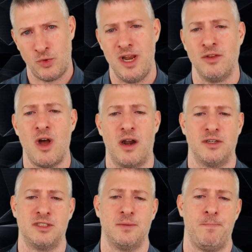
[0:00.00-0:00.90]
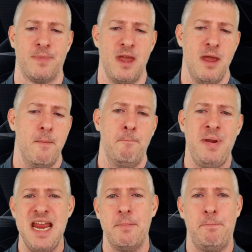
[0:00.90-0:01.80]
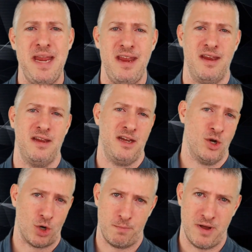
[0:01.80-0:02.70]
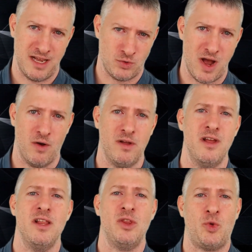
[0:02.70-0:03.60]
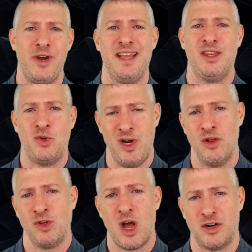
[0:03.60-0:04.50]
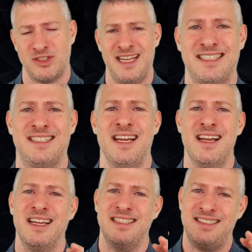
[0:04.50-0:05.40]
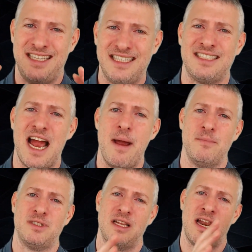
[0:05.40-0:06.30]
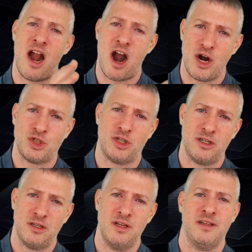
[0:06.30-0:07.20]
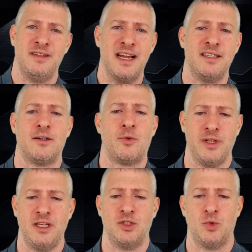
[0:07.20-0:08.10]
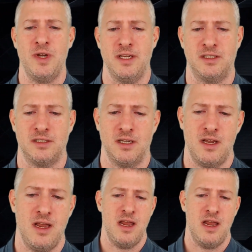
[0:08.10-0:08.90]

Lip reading: trillion. BNP Europe as well, $3 trillion. That's 6 times larger than the Credit Suisse.